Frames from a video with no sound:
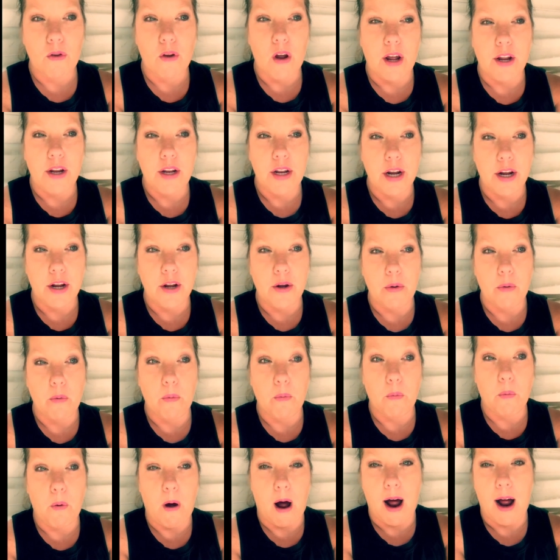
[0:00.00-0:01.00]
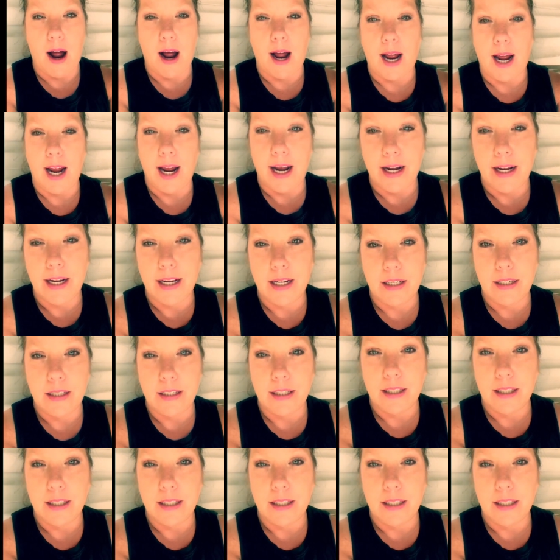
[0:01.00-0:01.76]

and tell you why